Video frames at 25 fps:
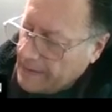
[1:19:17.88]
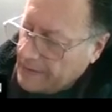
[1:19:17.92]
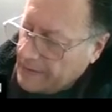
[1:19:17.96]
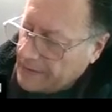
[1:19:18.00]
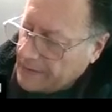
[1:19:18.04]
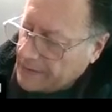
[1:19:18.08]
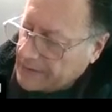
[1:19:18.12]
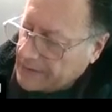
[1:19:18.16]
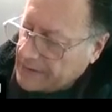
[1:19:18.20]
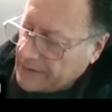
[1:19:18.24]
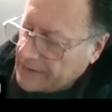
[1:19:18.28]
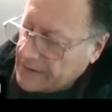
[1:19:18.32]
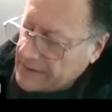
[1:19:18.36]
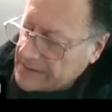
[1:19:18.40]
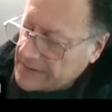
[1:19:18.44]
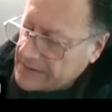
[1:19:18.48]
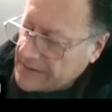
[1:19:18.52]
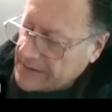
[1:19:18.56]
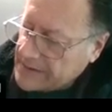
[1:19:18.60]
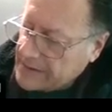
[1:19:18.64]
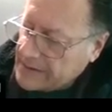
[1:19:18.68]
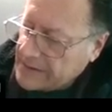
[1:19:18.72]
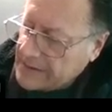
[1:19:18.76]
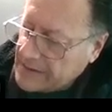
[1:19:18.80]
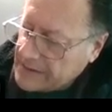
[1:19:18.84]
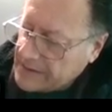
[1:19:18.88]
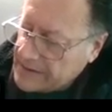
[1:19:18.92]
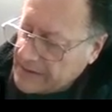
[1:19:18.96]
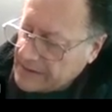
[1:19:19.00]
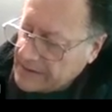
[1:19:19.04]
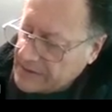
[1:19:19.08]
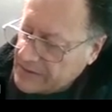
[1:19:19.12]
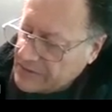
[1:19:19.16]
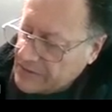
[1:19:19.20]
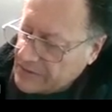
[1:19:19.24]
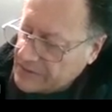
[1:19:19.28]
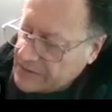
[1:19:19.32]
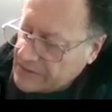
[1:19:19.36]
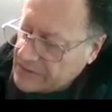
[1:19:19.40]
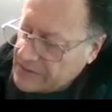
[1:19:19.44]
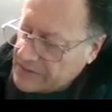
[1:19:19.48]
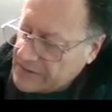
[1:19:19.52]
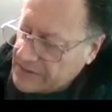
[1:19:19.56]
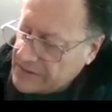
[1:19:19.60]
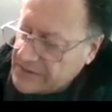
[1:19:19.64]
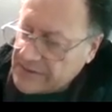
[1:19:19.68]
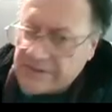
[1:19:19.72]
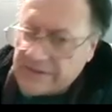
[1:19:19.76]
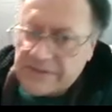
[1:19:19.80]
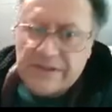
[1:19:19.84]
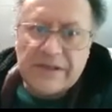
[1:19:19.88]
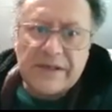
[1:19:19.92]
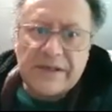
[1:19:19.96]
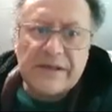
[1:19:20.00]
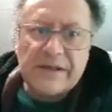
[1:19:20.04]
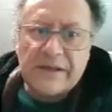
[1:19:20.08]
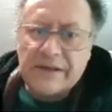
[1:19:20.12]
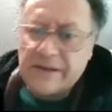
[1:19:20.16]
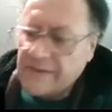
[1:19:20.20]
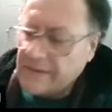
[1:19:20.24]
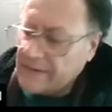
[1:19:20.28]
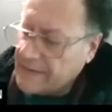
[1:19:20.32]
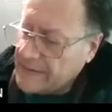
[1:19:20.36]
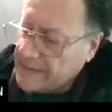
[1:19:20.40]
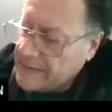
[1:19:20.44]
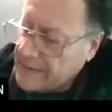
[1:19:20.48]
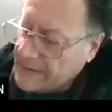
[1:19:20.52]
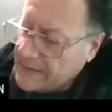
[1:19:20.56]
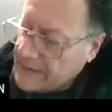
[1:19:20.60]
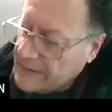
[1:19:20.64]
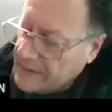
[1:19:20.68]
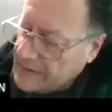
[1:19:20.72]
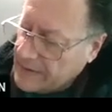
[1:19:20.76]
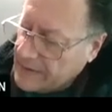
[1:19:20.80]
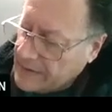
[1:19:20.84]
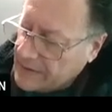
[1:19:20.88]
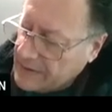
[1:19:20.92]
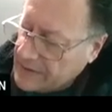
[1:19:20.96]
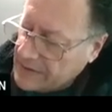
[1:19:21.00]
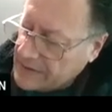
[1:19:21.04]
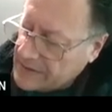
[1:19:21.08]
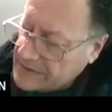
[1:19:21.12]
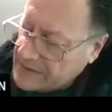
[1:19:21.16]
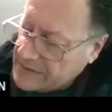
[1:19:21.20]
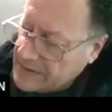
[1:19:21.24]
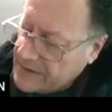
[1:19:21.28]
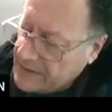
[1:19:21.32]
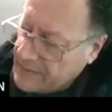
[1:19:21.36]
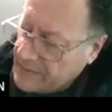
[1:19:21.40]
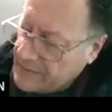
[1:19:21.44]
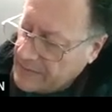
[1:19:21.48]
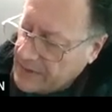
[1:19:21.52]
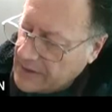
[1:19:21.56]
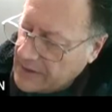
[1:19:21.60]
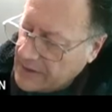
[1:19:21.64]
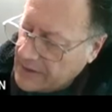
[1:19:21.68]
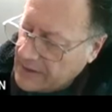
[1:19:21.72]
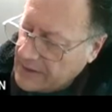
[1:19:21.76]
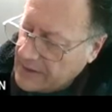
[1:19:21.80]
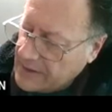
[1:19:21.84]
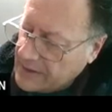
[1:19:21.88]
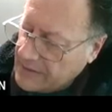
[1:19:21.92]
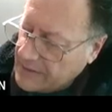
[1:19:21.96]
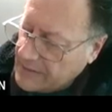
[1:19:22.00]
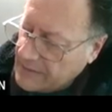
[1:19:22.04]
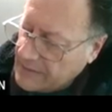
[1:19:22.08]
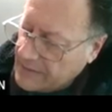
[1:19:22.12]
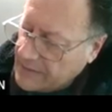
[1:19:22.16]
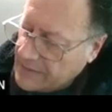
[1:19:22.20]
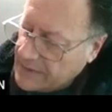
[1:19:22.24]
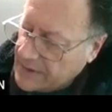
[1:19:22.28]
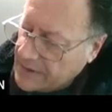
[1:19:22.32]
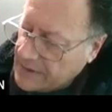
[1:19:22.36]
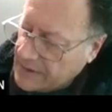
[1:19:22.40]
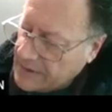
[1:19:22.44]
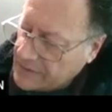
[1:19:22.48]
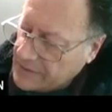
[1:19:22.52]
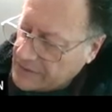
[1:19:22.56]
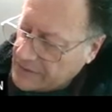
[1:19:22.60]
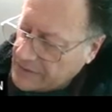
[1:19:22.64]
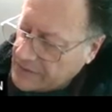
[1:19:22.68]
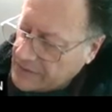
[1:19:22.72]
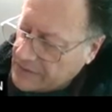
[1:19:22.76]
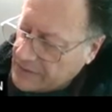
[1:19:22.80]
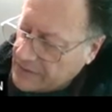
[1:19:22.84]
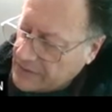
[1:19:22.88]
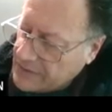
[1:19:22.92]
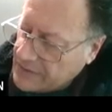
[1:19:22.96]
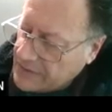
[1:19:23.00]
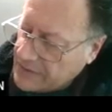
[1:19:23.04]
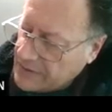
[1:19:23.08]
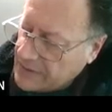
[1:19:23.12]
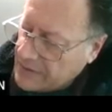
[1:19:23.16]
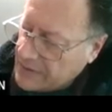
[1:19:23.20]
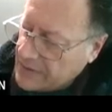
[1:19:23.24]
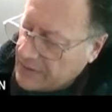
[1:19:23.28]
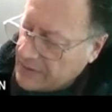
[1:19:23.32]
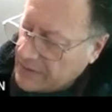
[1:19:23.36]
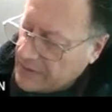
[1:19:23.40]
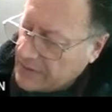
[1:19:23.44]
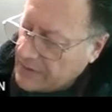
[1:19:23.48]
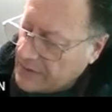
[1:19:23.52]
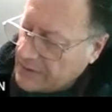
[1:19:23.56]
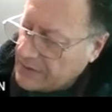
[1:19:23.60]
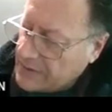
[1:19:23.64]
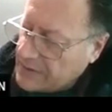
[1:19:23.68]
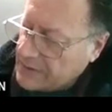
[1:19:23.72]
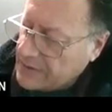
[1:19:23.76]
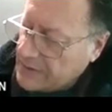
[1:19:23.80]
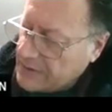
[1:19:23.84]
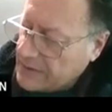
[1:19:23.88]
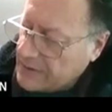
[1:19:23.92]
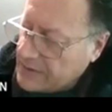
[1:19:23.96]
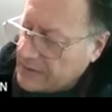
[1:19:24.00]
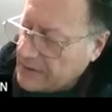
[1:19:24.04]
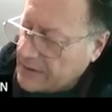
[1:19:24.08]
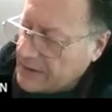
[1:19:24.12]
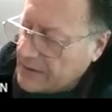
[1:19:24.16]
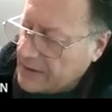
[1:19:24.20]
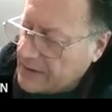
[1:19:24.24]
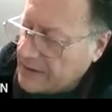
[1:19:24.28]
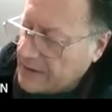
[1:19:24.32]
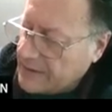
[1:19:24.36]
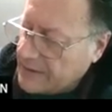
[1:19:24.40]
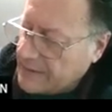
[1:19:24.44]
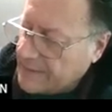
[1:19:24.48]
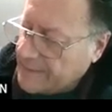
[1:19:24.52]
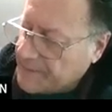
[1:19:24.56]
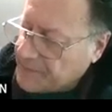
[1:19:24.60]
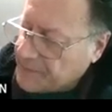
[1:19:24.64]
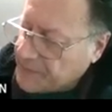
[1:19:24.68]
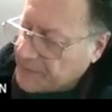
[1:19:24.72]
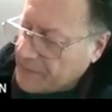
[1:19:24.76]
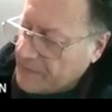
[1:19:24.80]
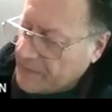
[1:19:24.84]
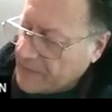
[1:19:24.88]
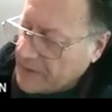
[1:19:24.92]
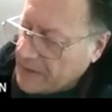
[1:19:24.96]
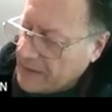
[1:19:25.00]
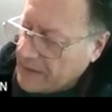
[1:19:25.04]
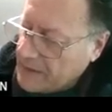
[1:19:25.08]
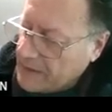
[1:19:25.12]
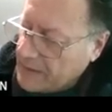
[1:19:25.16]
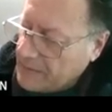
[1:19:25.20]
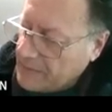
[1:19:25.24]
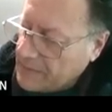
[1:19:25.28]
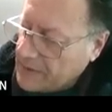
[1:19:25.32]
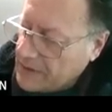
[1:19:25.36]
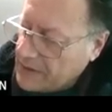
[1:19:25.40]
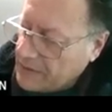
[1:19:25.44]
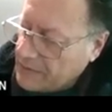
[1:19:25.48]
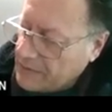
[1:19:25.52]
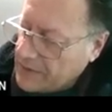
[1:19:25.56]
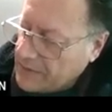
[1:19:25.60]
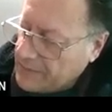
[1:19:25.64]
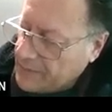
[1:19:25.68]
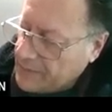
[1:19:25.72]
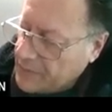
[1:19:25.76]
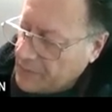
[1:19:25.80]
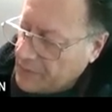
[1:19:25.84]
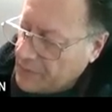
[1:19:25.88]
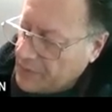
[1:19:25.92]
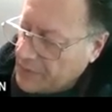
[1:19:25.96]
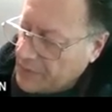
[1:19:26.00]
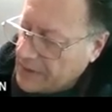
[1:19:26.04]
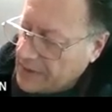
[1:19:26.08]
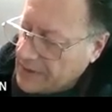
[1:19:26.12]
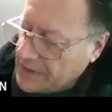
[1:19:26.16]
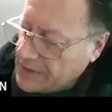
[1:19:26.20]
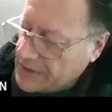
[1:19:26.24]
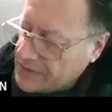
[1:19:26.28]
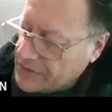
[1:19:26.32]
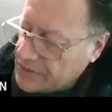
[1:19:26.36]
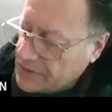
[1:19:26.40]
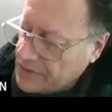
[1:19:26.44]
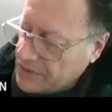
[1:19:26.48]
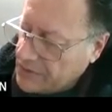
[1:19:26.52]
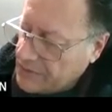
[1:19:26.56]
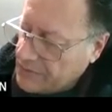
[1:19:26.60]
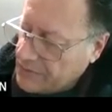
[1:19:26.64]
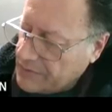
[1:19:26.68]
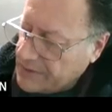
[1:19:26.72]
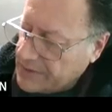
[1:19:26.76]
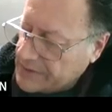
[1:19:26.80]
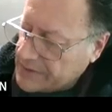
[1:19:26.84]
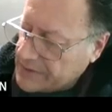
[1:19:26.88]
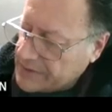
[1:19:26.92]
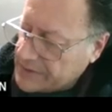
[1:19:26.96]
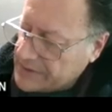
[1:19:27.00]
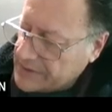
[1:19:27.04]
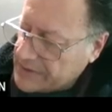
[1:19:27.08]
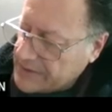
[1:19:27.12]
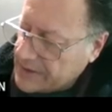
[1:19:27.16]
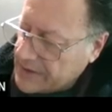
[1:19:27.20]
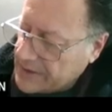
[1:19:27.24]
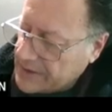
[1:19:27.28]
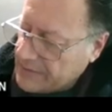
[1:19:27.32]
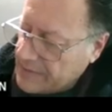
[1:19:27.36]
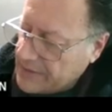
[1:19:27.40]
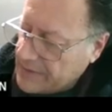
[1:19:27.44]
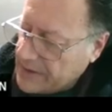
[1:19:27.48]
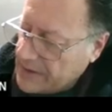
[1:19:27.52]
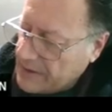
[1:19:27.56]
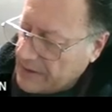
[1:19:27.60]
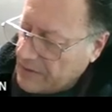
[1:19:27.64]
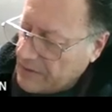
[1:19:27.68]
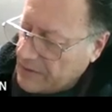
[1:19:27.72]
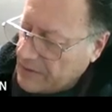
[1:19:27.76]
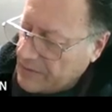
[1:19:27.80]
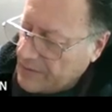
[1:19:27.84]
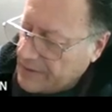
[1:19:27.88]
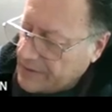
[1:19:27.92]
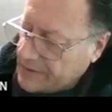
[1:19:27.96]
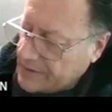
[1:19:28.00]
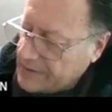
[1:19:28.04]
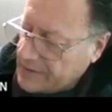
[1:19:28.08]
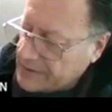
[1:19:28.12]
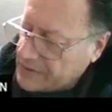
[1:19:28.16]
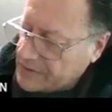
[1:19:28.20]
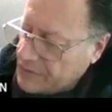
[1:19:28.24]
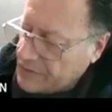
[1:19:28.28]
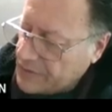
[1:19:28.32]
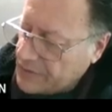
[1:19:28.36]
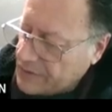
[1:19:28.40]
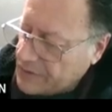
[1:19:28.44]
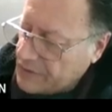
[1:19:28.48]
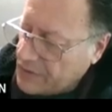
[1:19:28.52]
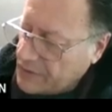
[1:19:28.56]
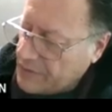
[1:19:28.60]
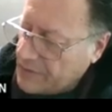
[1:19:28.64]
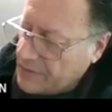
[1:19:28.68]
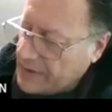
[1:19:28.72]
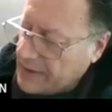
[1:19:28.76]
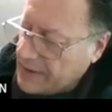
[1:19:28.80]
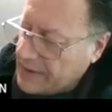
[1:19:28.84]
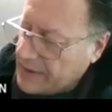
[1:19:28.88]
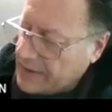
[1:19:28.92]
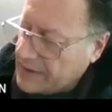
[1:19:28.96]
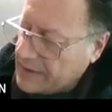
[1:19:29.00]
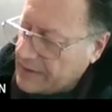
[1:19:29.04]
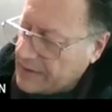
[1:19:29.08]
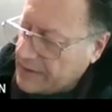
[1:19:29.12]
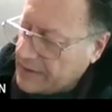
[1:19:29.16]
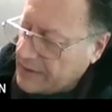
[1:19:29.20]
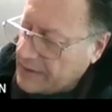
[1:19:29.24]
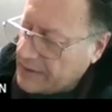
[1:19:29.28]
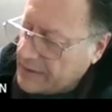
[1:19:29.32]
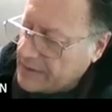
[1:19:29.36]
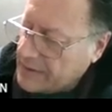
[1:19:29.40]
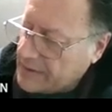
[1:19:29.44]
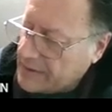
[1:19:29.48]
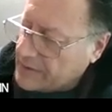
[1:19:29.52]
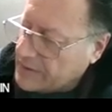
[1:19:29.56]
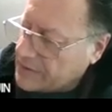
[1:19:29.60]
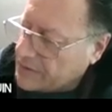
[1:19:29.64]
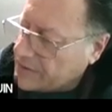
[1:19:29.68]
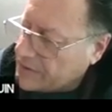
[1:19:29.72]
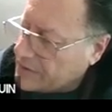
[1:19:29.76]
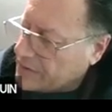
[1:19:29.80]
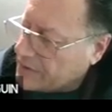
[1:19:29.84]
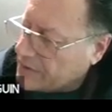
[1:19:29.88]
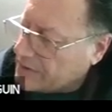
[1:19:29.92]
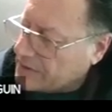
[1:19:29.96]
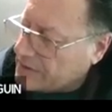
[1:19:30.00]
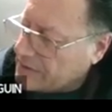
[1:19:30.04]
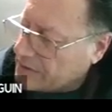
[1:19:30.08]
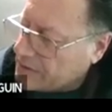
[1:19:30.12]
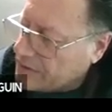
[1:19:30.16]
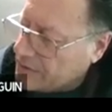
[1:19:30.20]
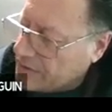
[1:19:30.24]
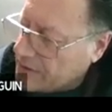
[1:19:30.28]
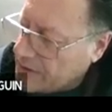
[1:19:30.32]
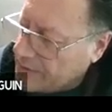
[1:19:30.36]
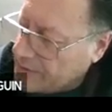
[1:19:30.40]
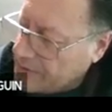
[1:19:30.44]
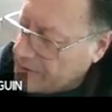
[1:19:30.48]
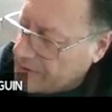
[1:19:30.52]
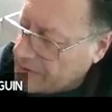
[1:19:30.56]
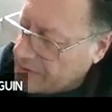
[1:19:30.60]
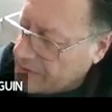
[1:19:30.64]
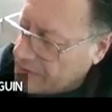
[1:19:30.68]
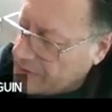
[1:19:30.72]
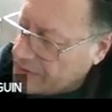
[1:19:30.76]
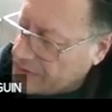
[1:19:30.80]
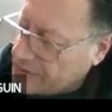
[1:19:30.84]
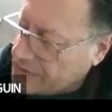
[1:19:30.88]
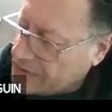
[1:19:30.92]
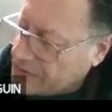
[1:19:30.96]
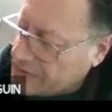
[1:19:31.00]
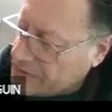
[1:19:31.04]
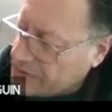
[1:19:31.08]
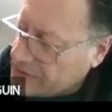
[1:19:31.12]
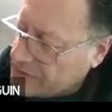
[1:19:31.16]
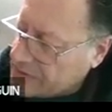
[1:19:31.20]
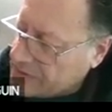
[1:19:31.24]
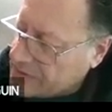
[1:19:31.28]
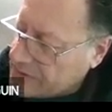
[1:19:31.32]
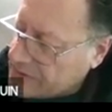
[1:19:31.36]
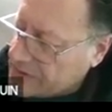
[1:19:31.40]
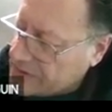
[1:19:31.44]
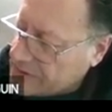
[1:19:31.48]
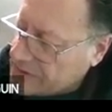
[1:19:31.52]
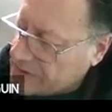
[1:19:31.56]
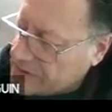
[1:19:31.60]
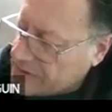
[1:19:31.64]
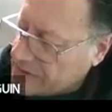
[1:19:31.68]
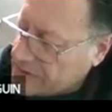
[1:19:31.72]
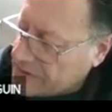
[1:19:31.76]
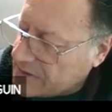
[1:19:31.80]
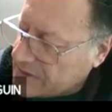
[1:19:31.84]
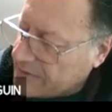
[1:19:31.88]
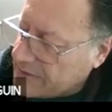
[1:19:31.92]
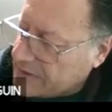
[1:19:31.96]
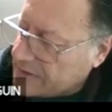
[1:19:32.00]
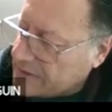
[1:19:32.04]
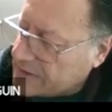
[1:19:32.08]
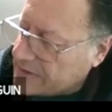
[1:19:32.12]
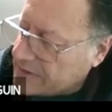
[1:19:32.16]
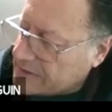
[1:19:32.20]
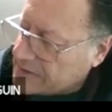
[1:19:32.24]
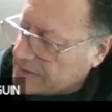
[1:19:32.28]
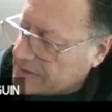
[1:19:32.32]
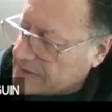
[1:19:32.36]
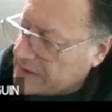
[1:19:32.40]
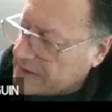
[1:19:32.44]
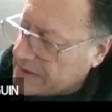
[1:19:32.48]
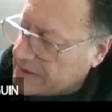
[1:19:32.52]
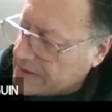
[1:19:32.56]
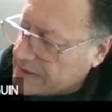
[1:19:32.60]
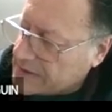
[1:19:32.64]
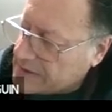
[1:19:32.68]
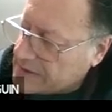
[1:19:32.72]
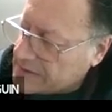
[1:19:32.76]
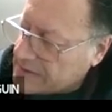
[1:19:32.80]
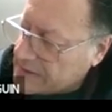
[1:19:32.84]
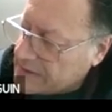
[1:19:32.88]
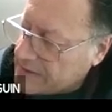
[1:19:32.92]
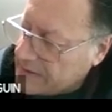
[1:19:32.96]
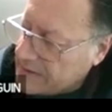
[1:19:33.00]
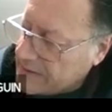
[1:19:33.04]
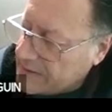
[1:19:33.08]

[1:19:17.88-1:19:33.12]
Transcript: Our test statistic is just z is the mean minus the mean of the population over sigma over the square root of n. So this is going to be just 76